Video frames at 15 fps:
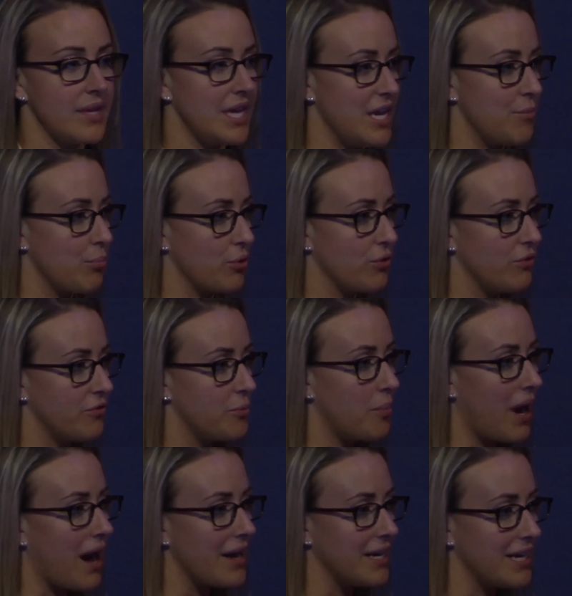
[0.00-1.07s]
improved
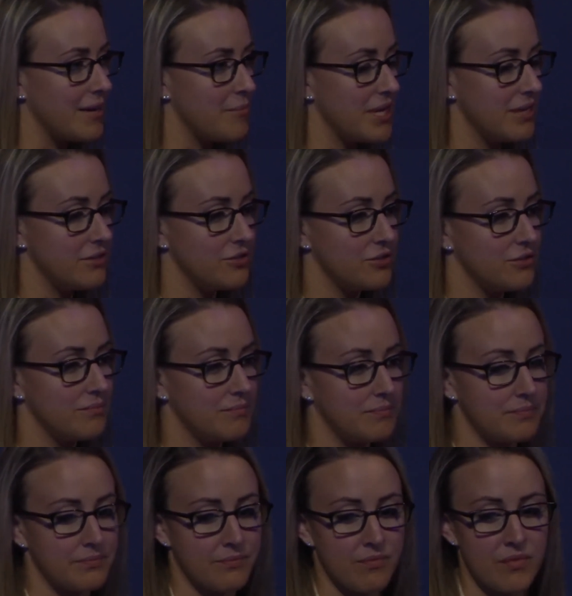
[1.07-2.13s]
body image,
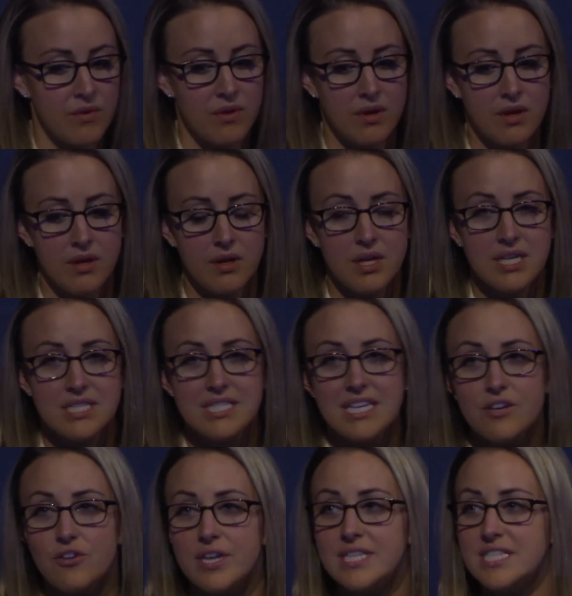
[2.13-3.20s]

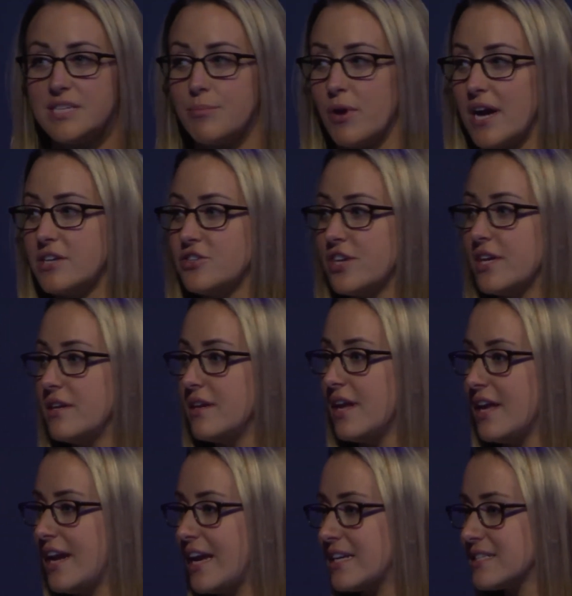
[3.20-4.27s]
decreased depression
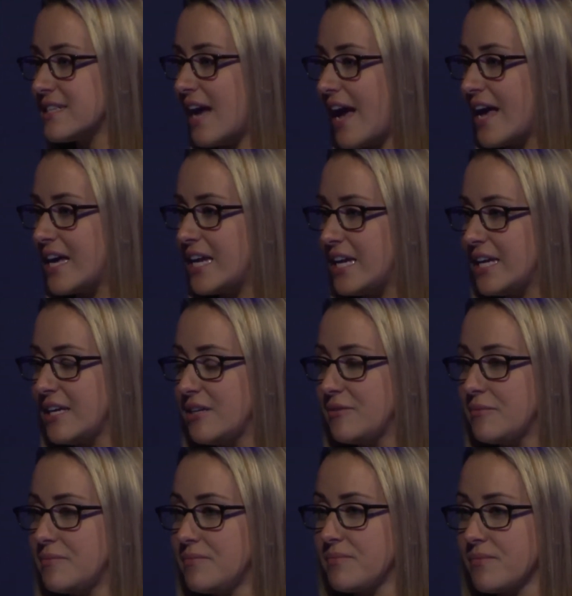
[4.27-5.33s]
and anxiety,
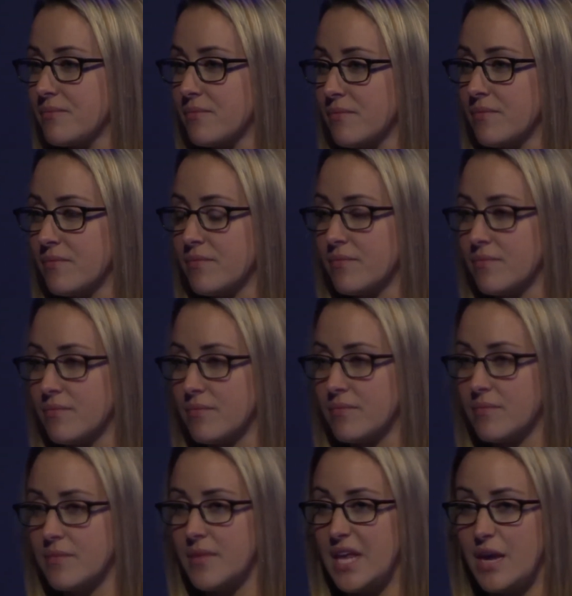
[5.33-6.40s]

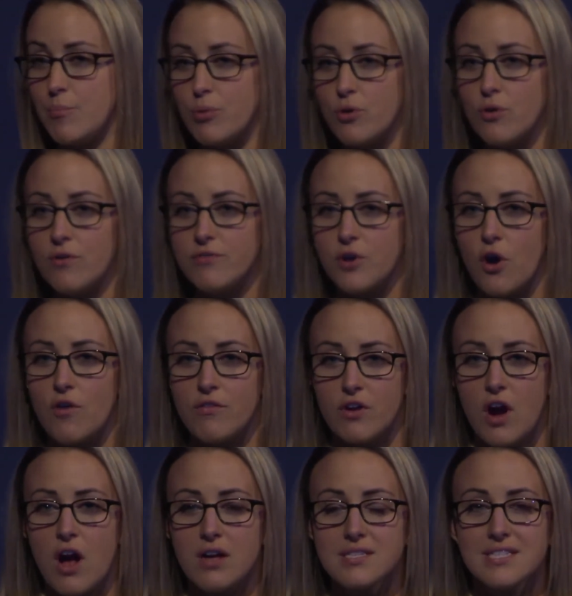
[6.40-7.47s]
improved overall